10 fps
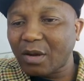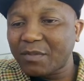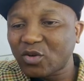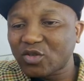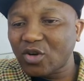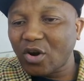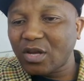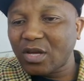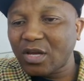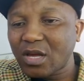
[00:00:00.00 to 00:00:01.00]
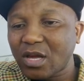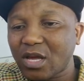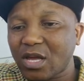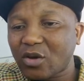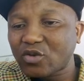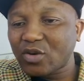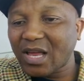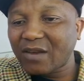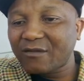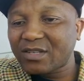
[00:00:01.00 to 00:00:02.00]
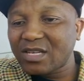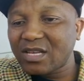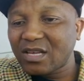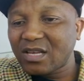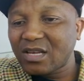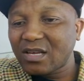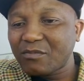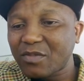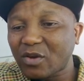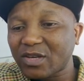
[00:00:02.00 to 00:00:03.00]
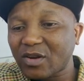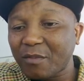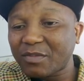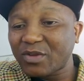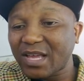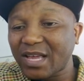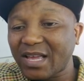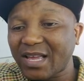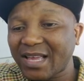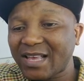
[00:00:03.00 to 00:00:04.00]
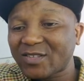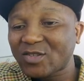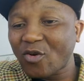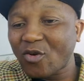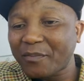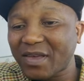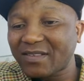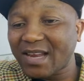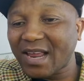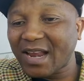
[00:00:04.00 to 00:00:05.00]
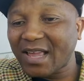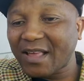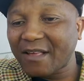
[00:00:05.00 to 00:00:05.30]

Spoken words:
Let me go slowly. Equal to negative d, because I'm doing with a slow pace line.